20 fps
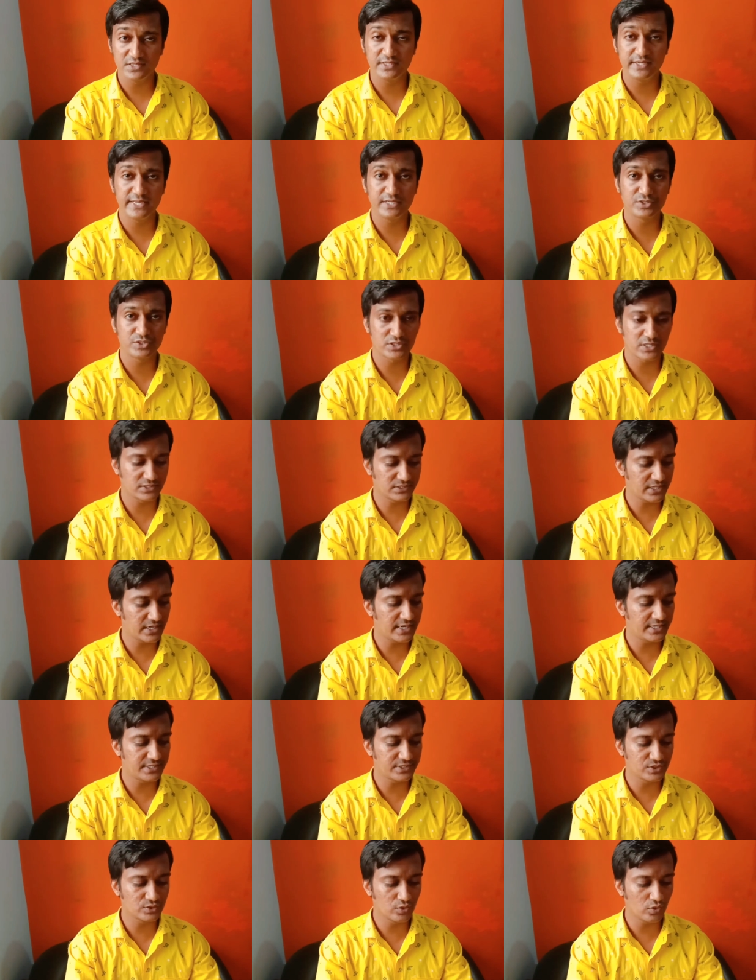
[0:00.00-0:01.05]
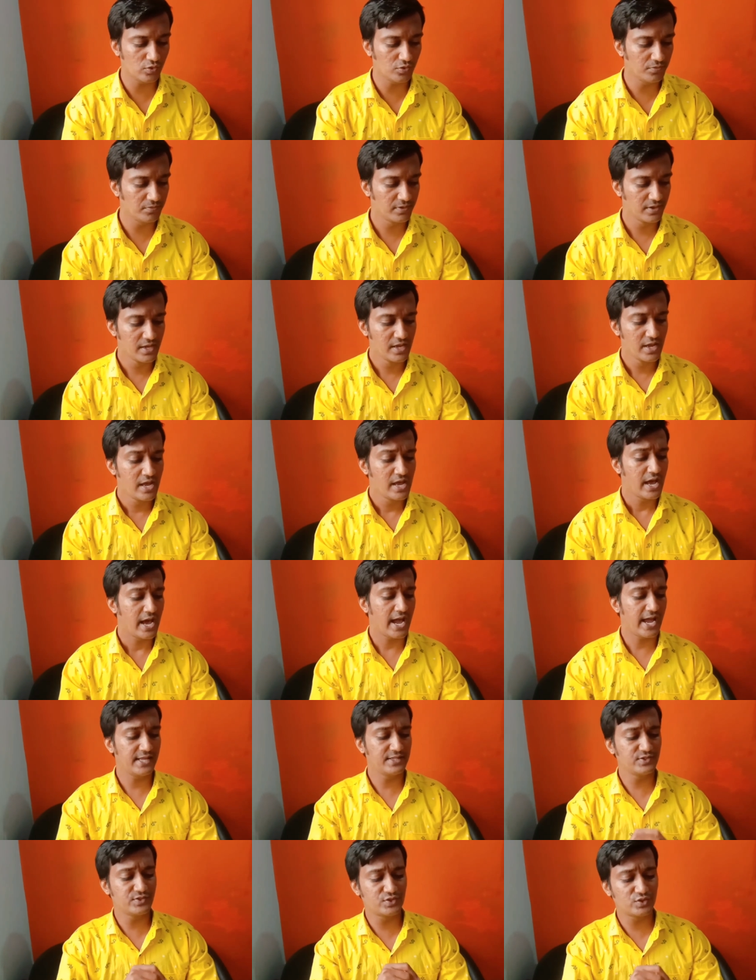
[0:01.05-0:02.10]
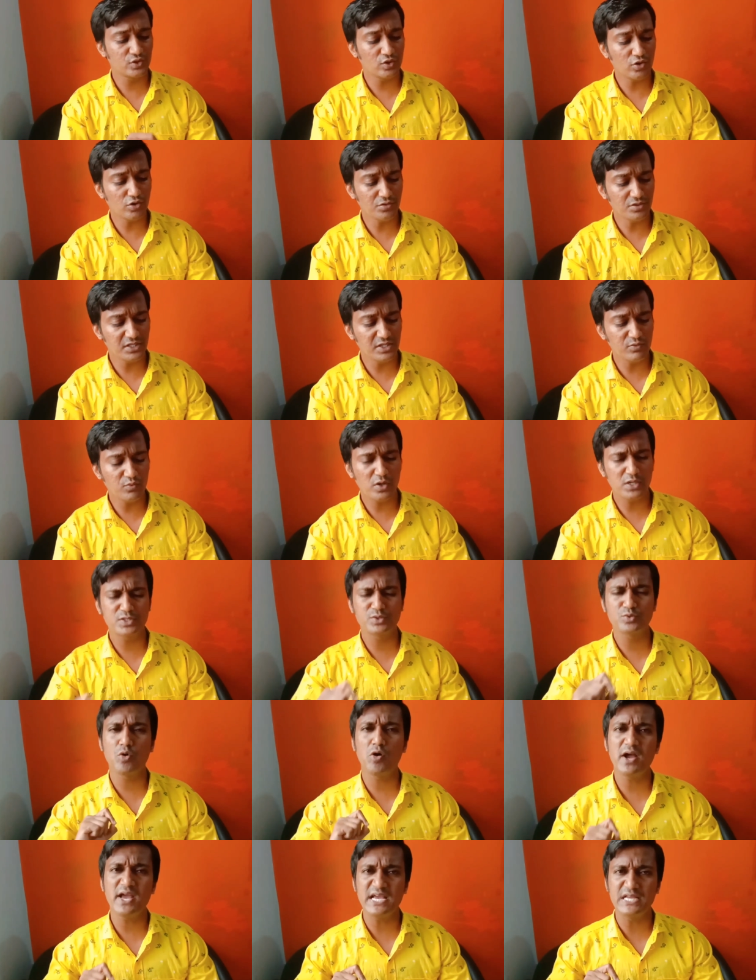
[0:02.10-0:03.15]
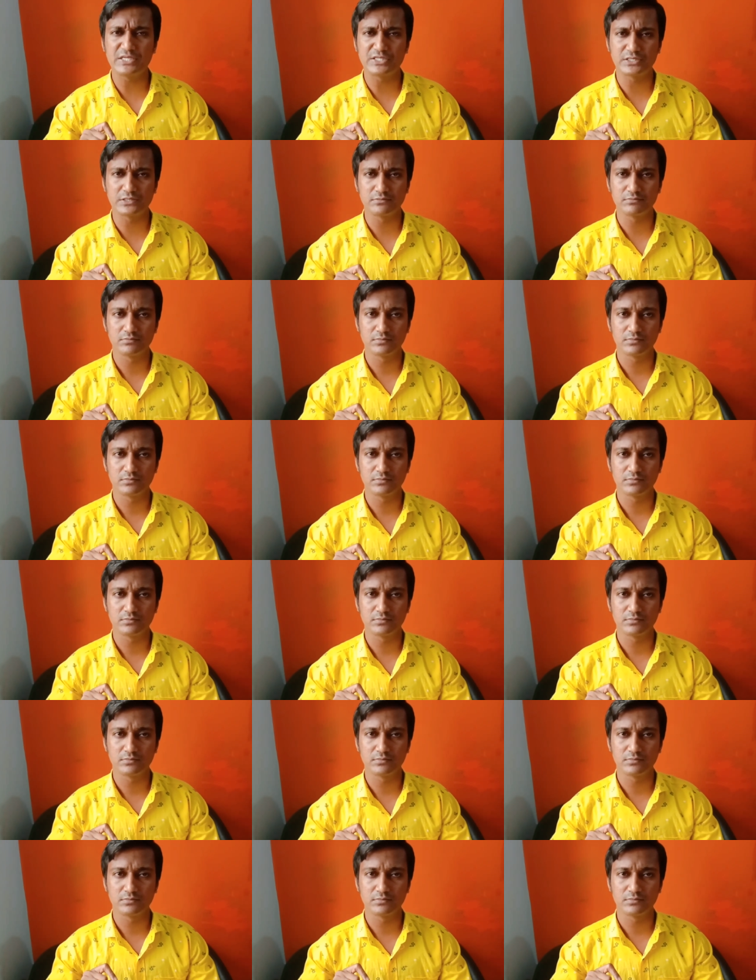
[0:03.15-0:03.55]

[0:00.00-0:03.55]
the next stanza let us go and so he was quiet